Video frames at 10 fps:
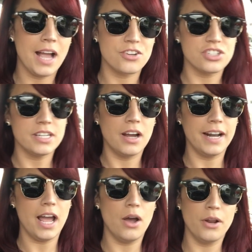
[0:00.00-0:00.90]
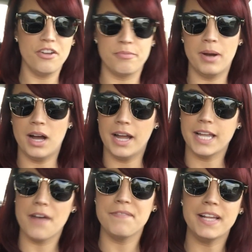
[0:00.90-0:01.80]
Actually got out of my
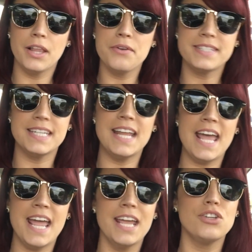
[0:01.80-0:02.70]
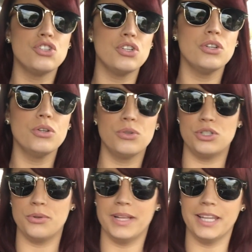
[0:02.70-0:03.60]
comfy clothes today to
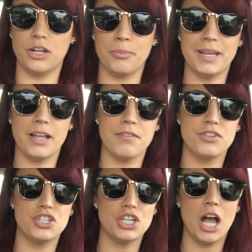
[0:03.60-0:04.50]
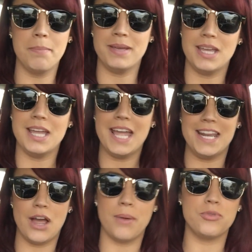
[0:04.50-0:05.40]
do a little bit of shopping and
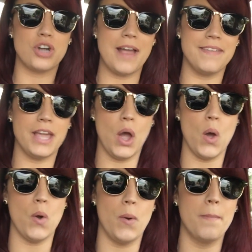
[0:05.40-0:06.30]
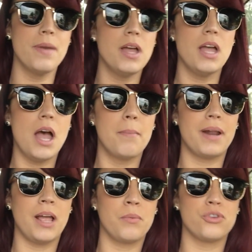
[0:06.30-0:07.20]
now I'm driving home, but
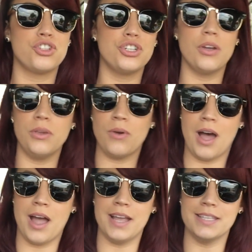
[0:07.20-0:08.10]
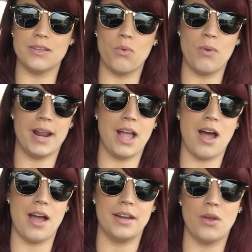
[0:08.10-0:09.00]
I will show you guys what I
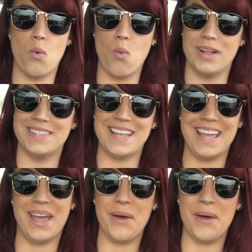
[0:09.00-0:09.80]
got once I get